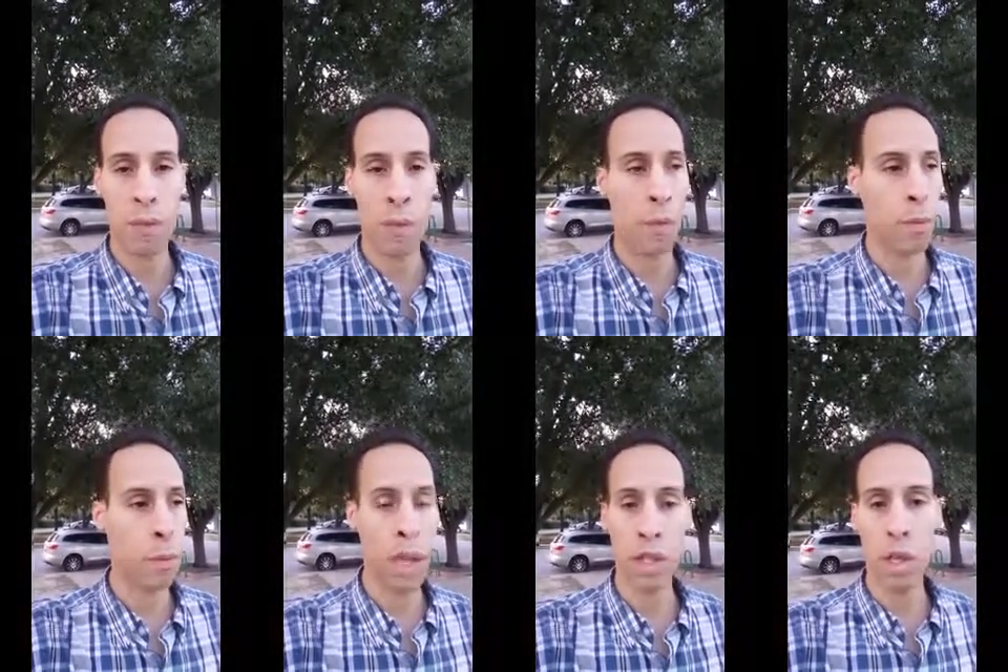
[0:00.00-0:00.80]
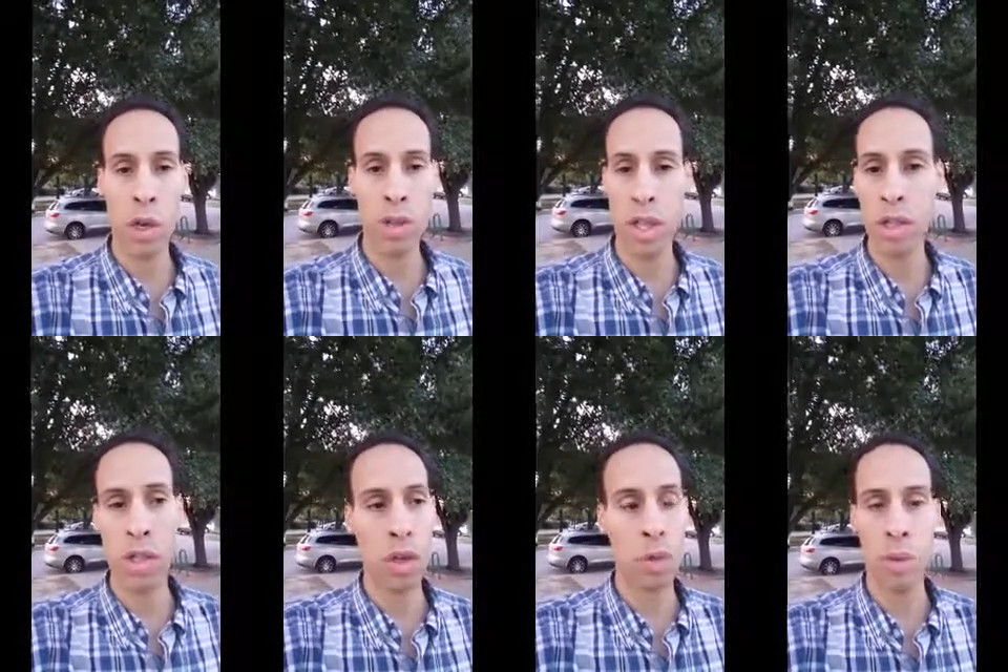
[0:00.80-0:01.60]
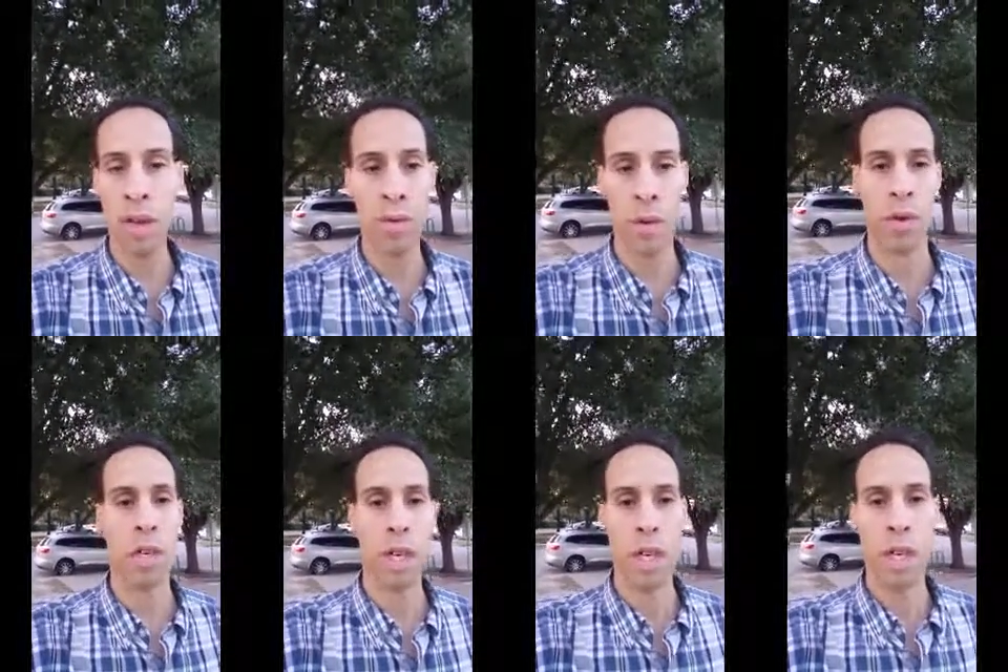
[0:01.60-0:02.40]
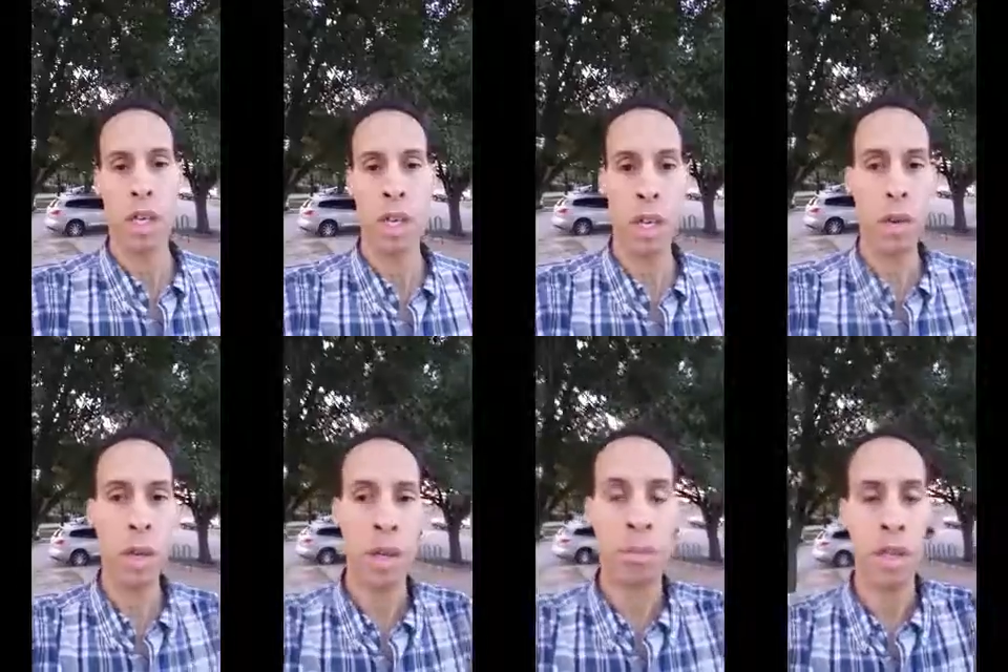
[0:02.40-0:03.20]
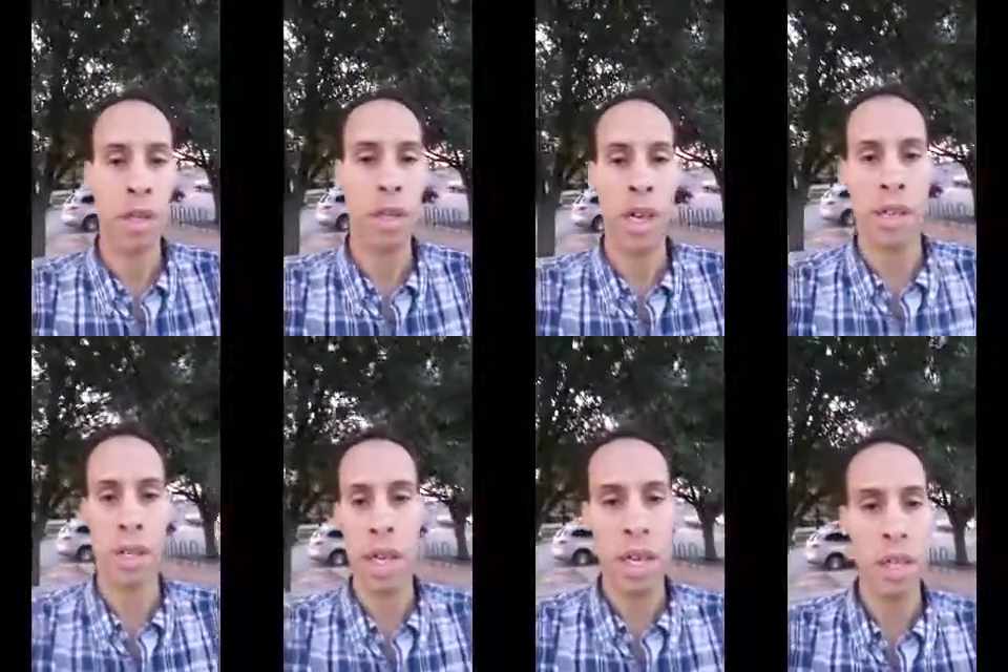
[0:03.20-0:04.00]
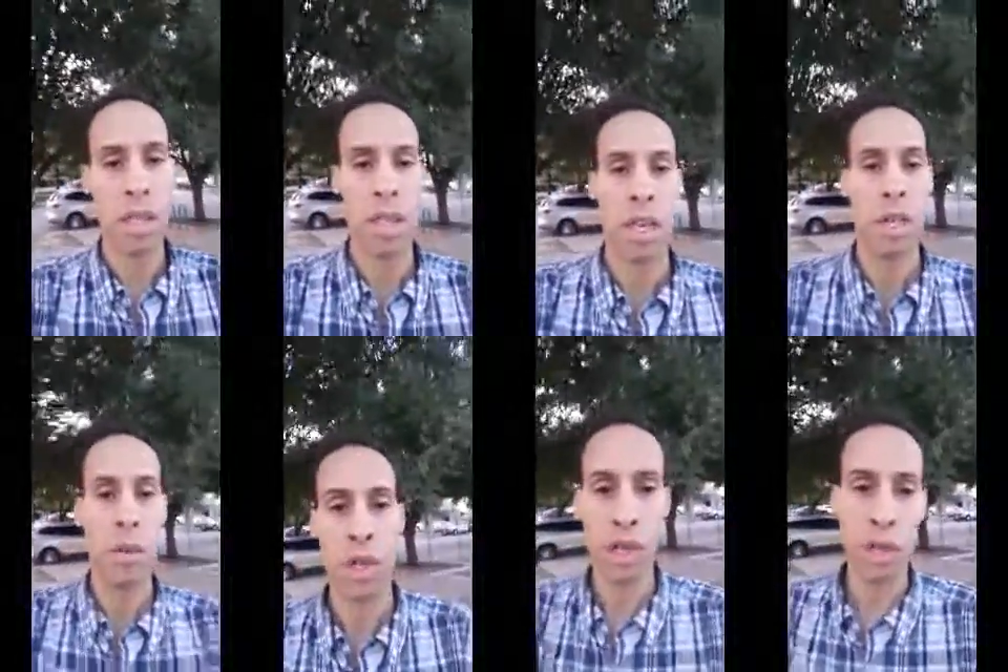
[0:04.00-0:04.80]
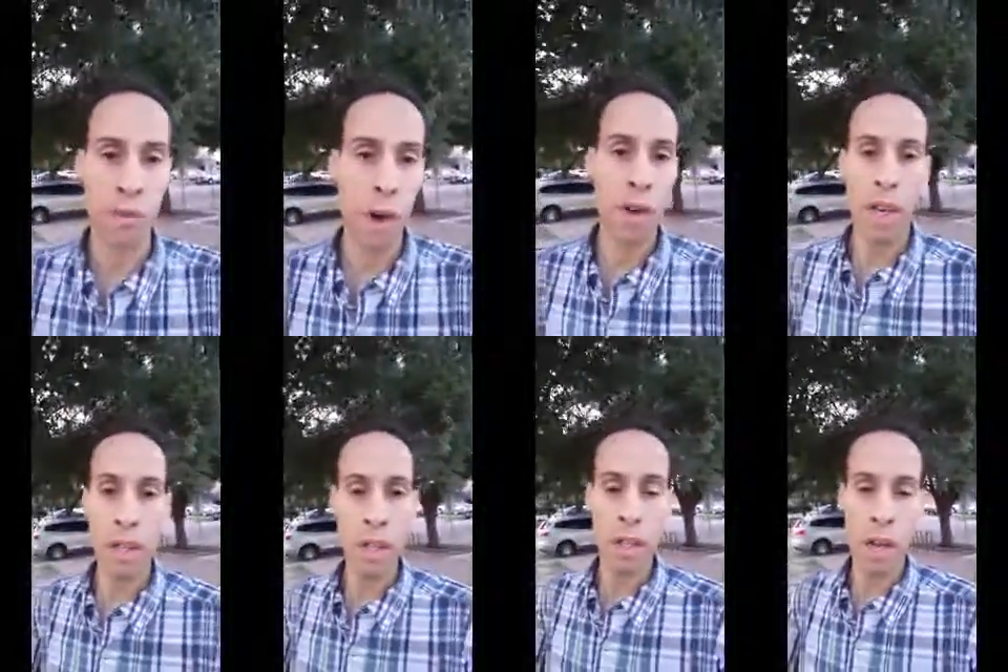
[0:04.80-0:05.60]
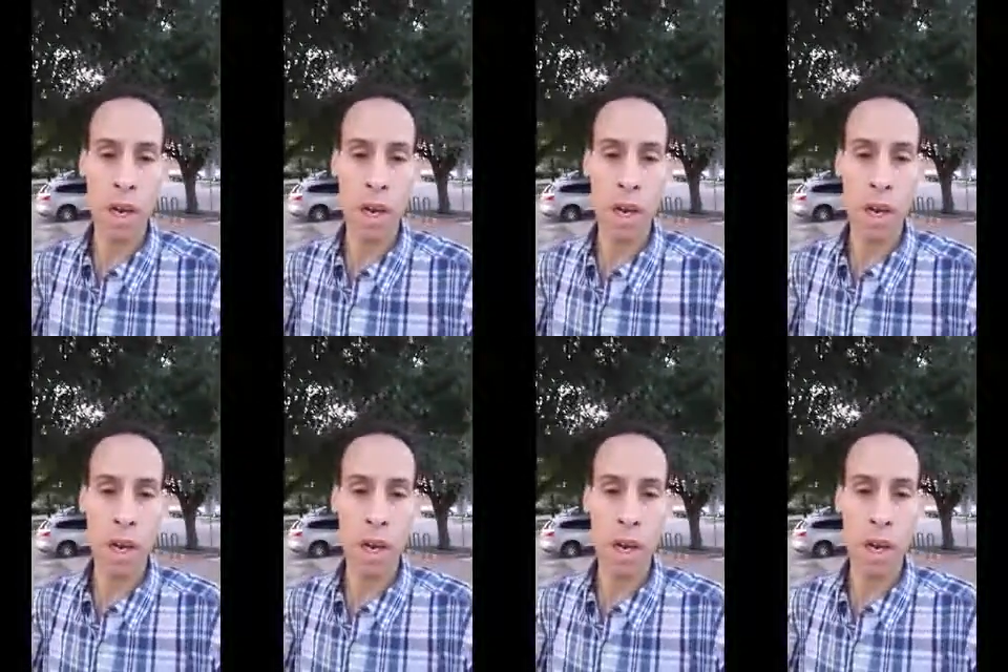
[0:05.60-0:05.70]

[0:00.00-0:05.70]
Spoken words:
From the West Coast, East Coast, wherever, and plus United States, which is a foreign entity.